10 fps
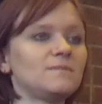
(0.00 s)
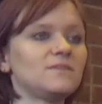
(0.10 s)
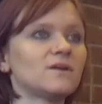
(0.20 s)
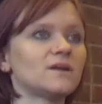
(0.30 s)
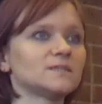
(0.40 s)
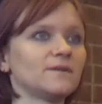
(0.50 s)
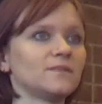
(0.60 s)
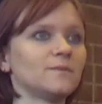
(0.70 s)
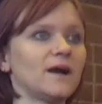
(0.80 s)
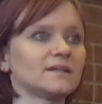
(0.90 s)
Maybe thoughts
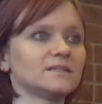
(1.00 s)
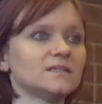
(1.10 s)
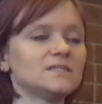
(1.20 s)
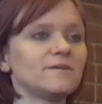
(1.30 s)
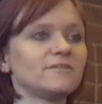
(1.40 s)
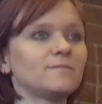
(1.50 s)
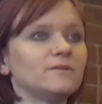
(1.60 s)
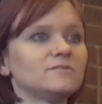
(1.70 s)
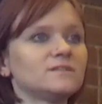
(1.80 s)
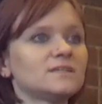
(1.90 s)
about the practice, about the
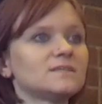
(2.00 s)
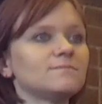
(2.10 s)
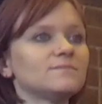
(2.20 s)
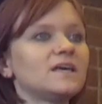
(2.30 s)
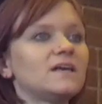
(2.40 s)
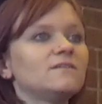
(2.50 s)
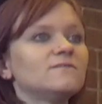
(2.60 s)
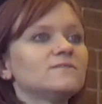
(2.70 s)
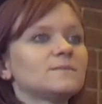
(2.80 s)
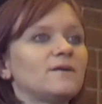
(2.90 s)
poses
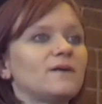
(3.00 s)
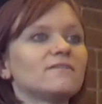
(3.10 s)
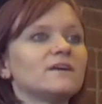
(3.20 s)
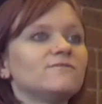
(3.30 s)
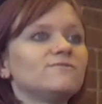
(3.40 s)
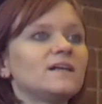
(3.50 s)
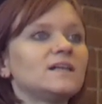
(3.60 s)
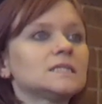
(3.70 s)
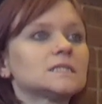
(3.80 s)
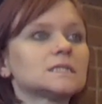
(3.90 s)
themselves, about how they
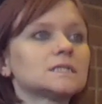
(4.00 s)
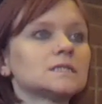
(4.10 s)
felt.